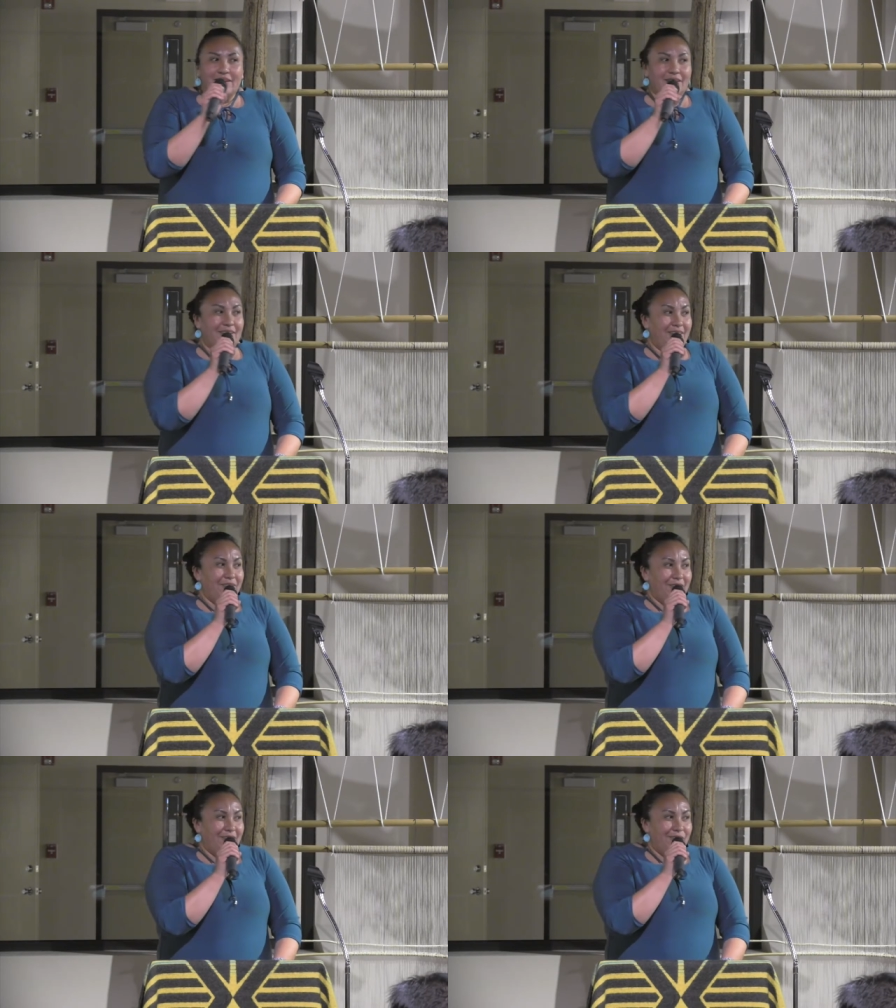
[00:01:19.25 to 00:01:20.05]
Good
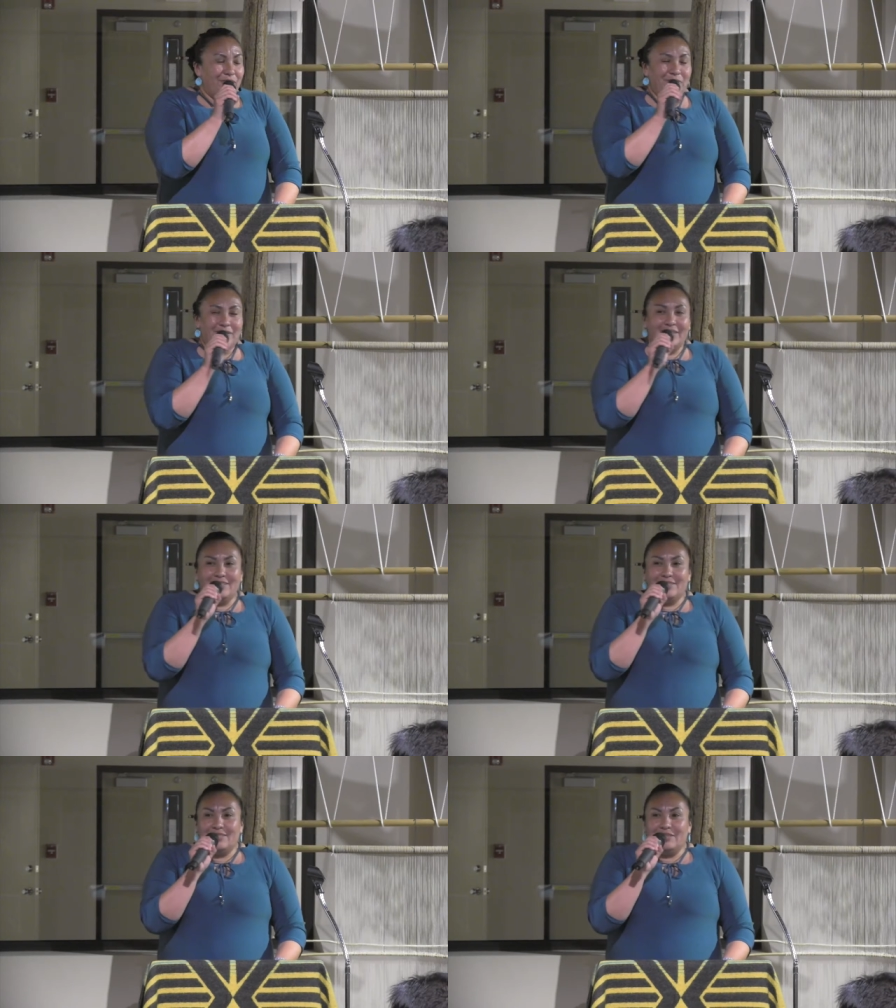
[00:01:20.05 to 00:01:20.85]
evening everyone.
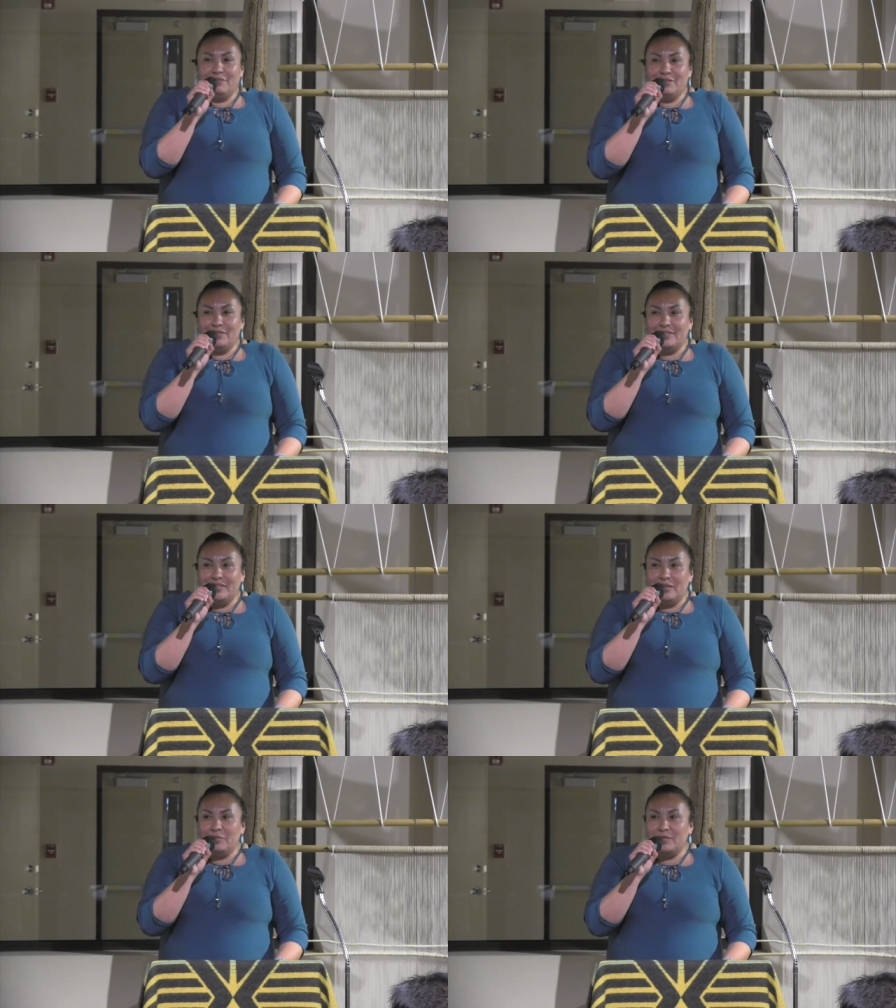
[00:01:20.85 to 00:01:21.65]
It's
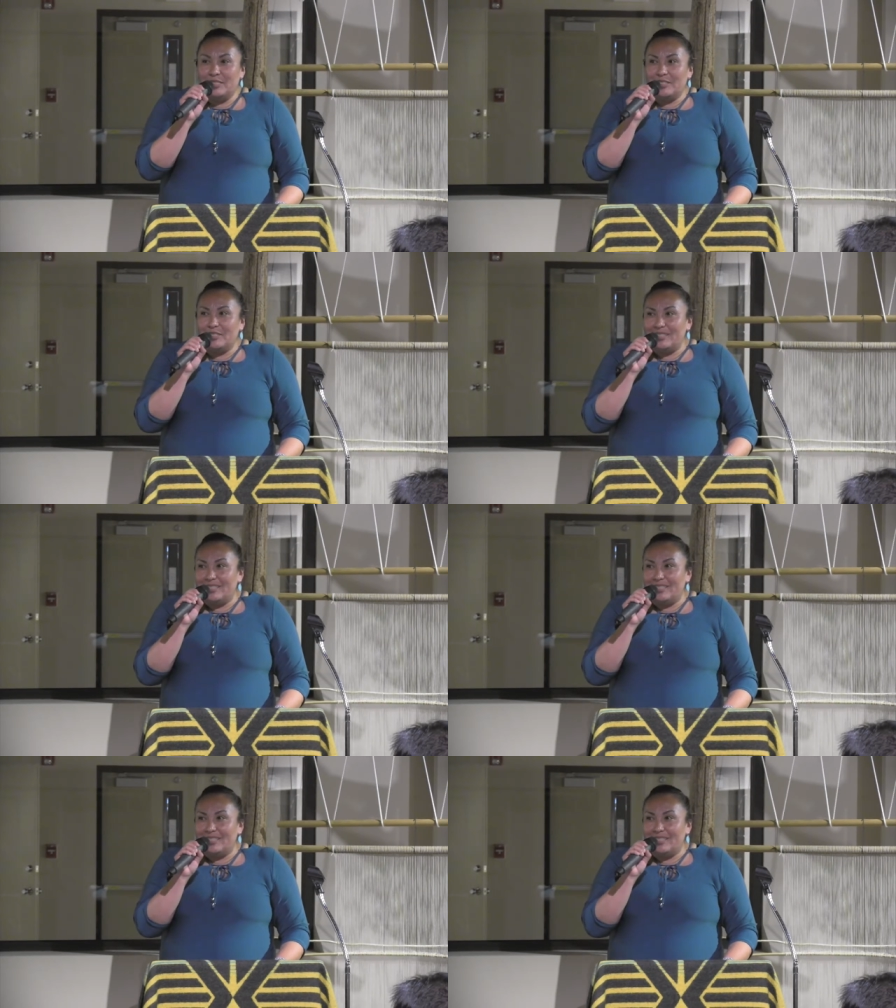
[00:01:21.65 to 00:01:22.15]
definitely a pleasure to